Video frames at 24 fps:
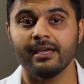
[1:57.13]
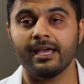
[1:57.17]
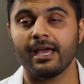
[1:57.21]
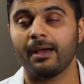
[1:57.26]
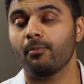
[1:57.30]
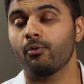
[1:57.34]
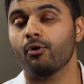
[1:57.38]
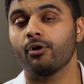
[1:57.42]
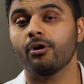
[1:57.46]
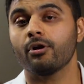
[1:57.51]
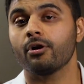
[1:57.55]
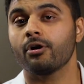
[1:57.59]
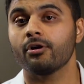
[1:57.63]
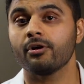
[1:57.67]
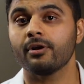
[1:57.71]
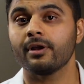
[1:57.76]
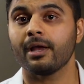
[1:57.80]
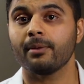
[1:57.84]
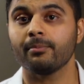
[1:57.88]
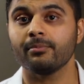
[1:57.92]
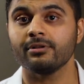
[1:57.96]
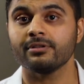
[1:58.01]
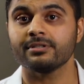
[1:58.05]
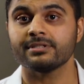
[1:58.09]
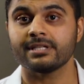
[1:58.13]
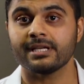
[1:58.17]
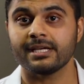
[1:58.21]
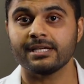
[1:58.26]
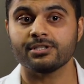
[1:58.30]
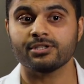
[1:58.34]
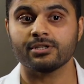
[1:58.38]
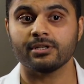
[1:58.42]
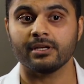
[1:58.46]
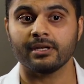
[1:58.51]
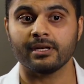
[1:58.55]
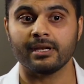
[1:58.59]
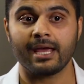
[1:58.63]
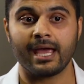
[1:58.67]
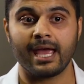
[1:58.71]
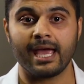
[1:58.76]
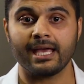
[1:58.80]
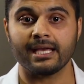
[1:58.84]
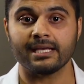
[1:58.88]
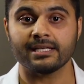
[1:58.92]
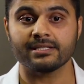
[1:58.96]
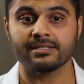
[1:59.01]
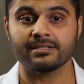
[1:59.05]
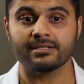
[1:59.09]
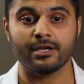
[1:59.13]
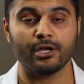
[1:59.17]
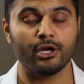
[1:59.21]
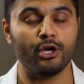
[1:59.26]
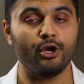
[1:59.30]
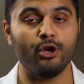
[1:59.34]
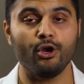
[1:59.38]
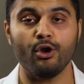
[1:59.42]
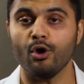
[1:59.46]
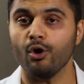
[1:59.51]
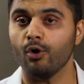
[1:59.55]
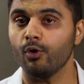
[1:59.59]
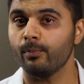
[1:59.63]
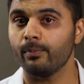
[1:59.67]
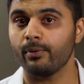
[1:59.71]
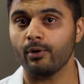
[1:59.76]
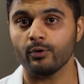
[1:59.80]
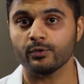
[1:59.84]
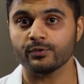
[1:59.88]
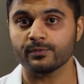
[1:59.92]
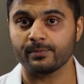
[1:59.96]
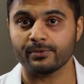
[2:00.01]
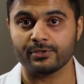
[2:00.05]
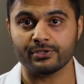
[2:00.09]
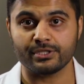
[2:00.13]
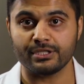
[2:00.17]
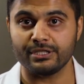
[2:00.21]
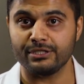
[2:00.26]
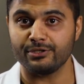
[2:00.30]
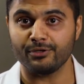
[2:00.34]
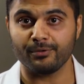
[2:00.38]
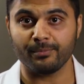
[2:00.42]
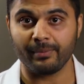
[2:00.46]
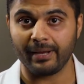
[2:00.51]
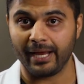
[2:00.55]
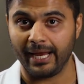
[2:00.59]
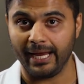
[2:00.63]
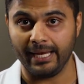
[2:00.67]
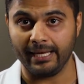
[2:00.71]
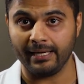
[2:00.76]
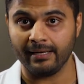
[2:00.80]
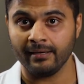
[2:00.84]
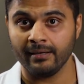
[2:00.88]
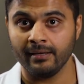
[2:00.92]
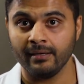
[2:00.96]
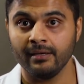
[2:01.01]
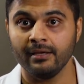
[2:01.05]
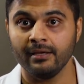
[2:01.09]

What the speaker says: hemorrhoid artery embolization has no post-procedure pain.